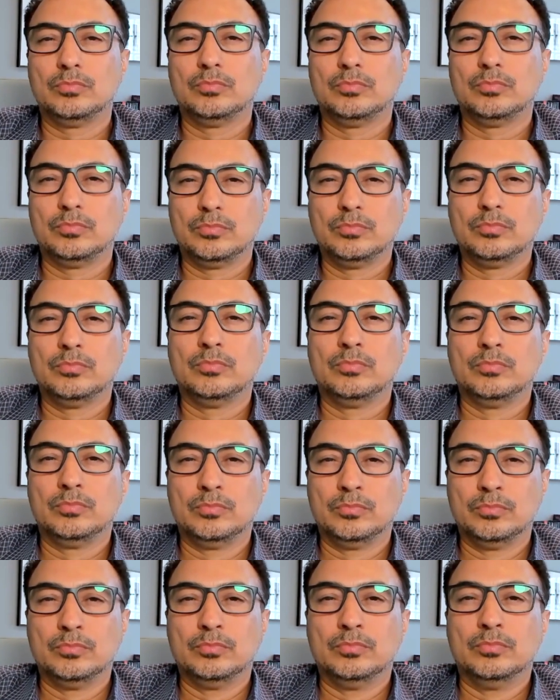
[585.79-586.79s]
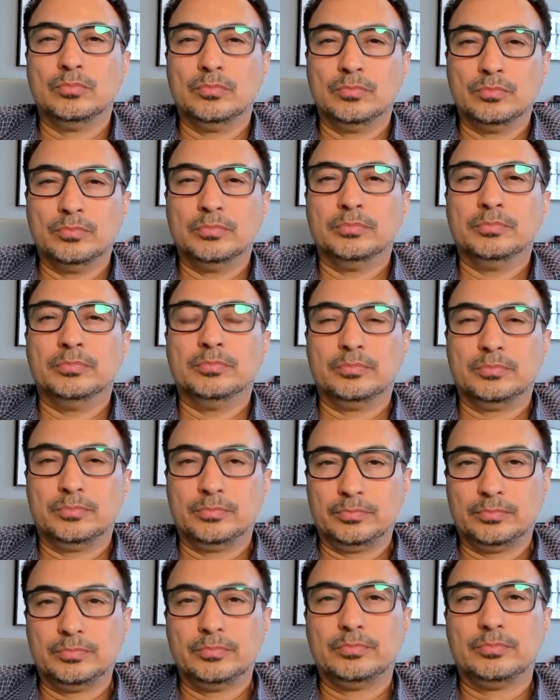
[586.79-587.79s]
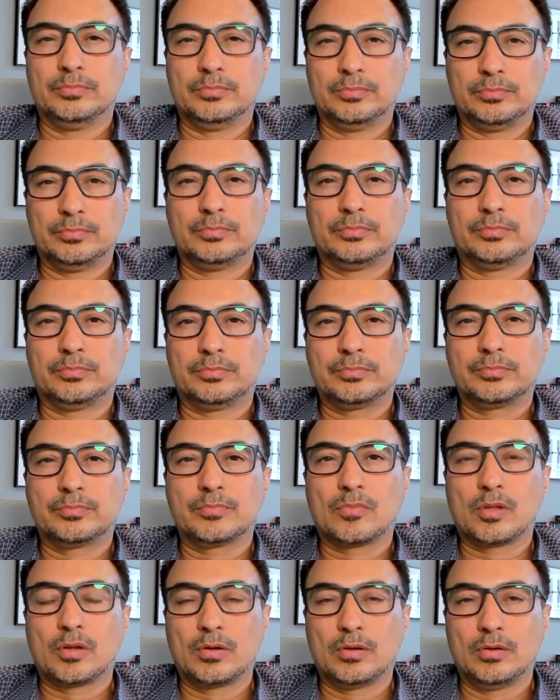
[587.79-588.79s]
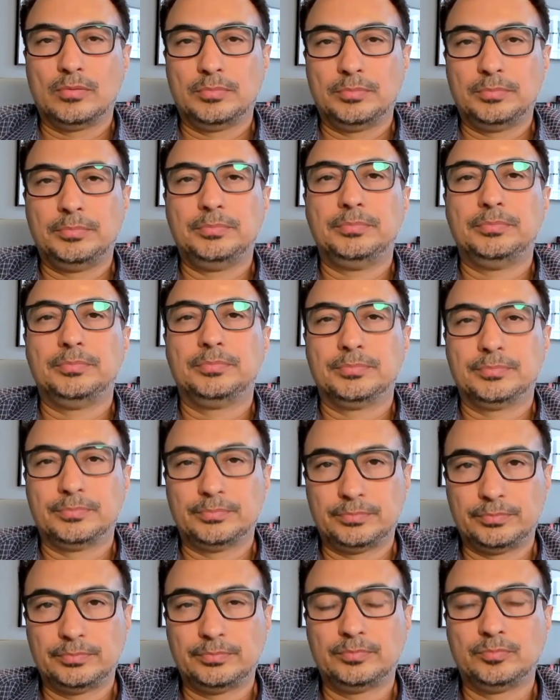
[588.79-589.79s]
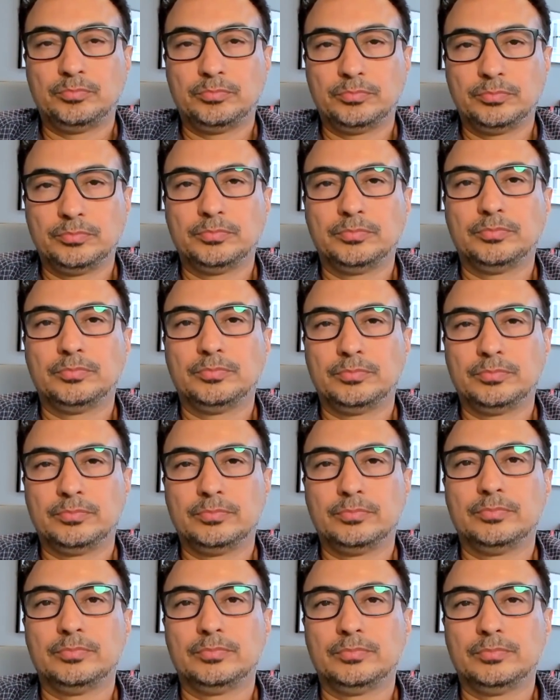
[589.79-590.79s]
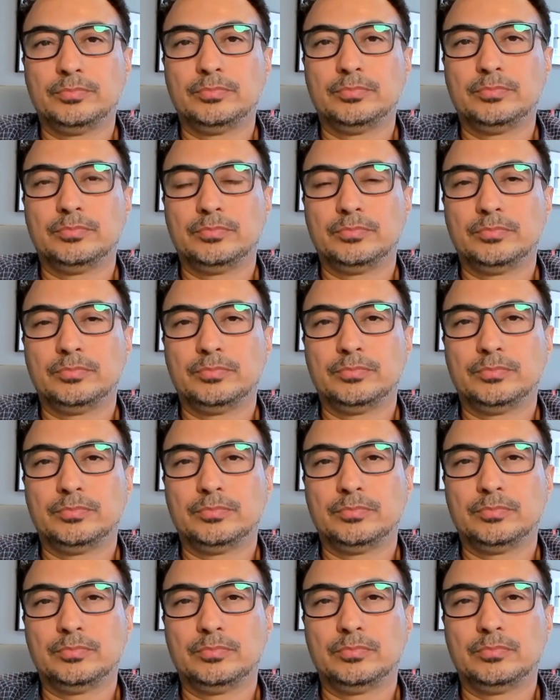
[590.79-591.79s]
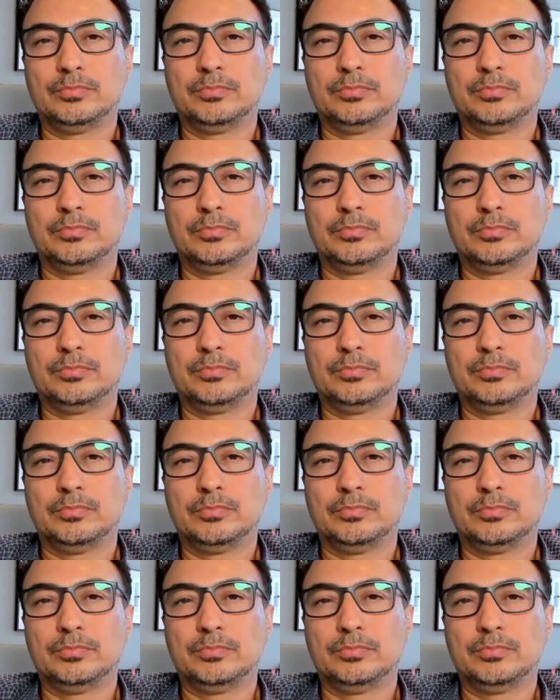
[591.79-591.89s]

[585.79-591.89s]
(silent)